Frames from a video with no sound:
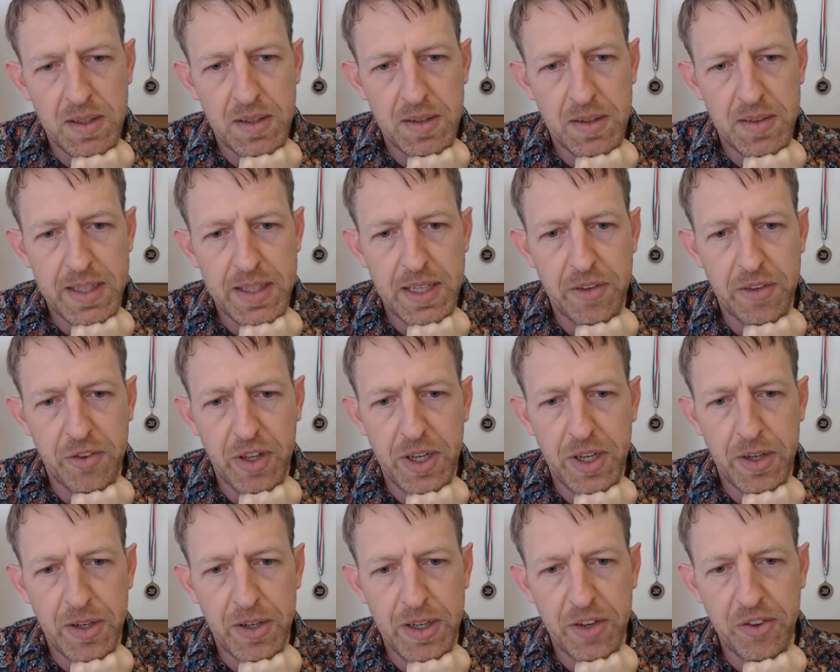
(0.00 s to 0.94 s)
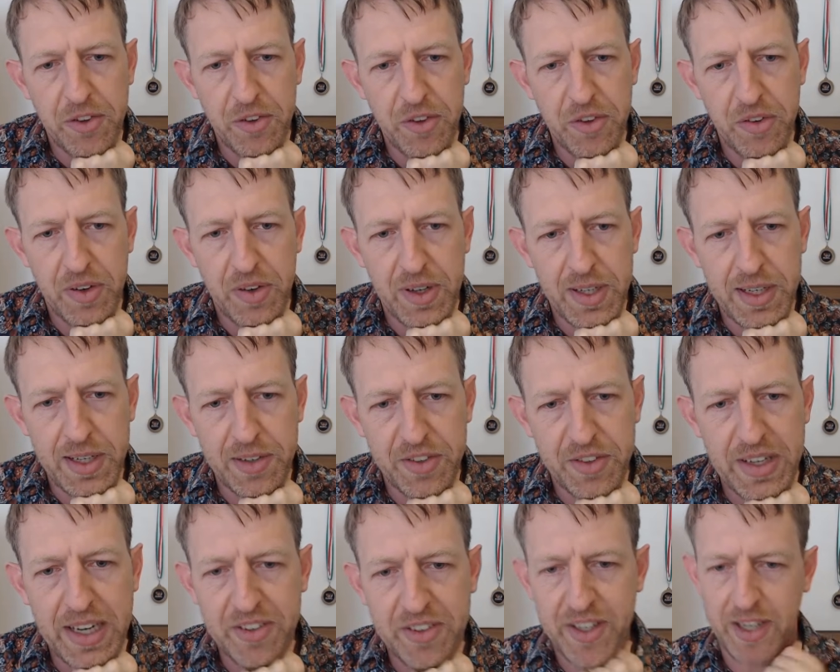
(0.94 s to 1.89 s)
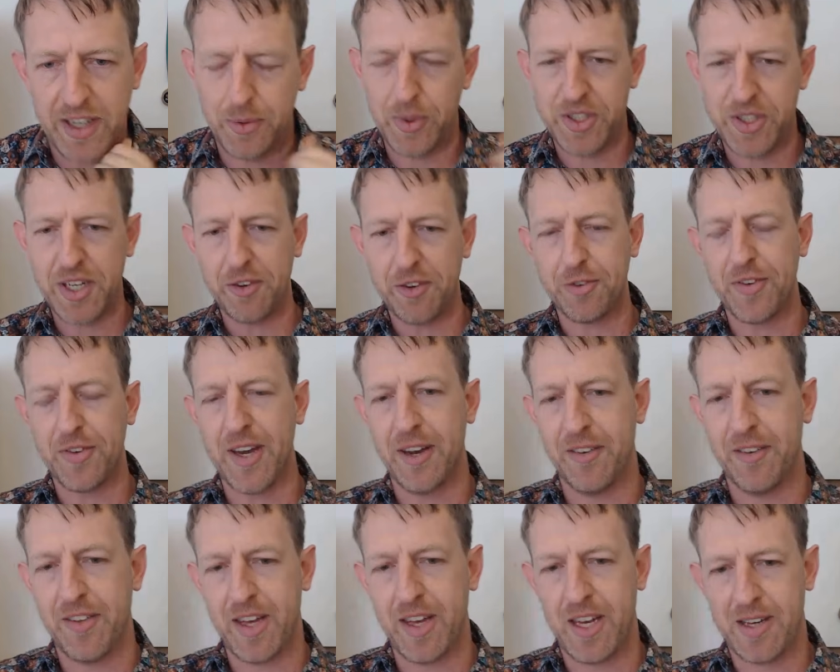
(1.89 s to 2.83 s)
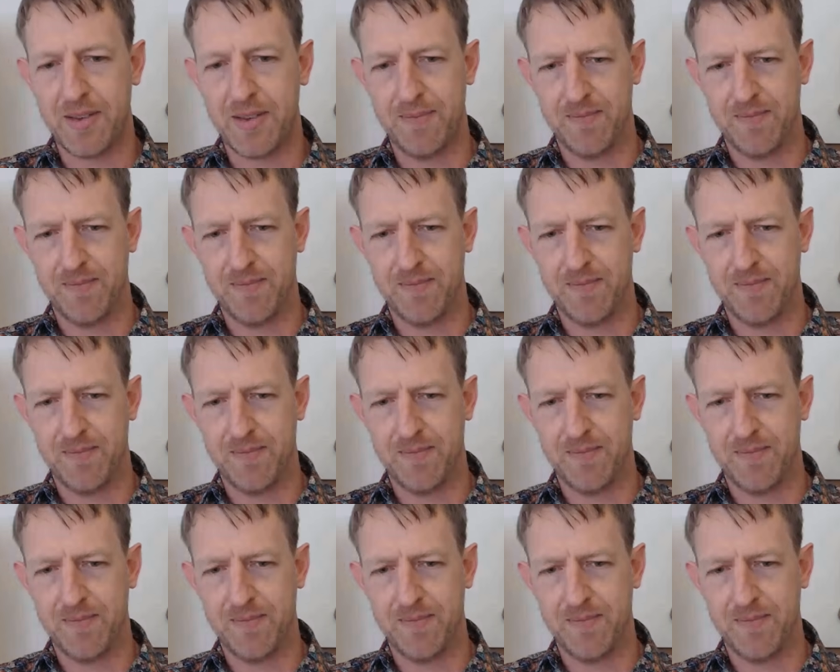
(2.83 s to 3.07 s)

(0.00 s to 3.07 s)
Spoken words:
That is a nice little tactic which he's found there.